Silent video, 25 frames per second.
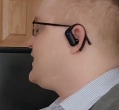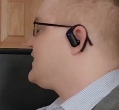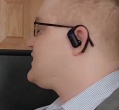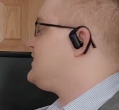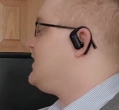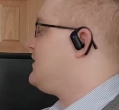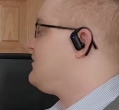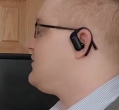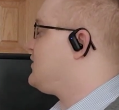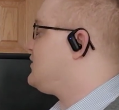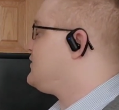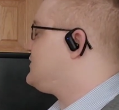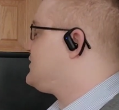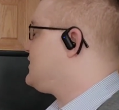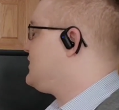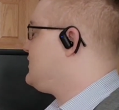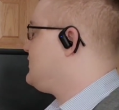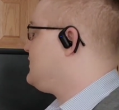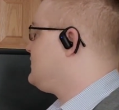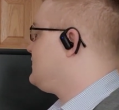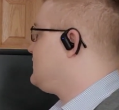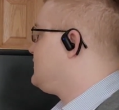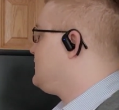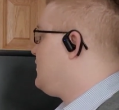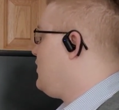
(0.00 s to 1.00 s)
mixed numbers,
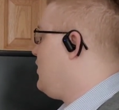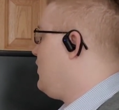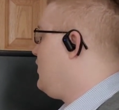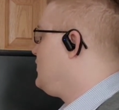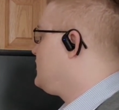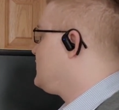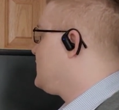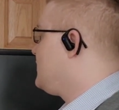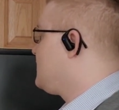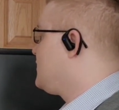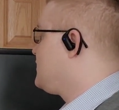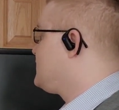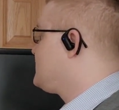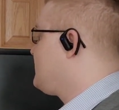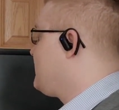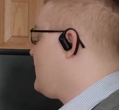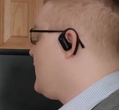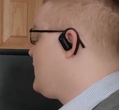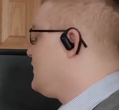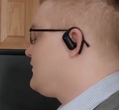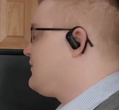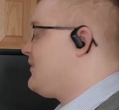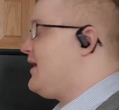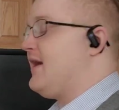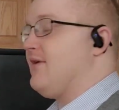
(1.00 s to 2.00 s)
whole numbers
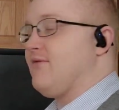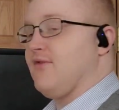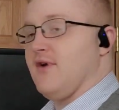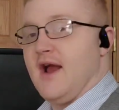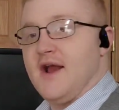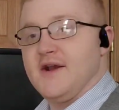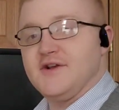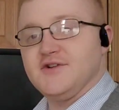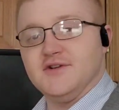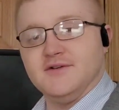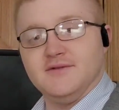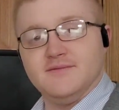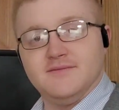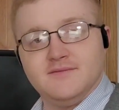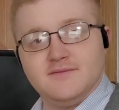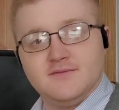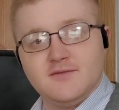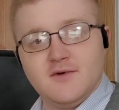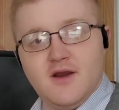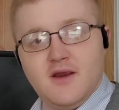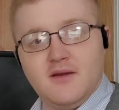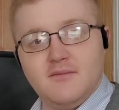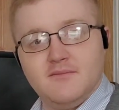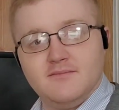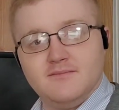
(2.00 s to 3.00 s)
followed by a fraction,
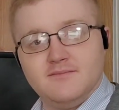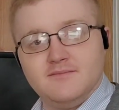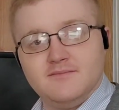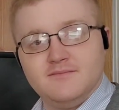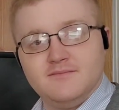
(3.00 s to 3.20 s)
right?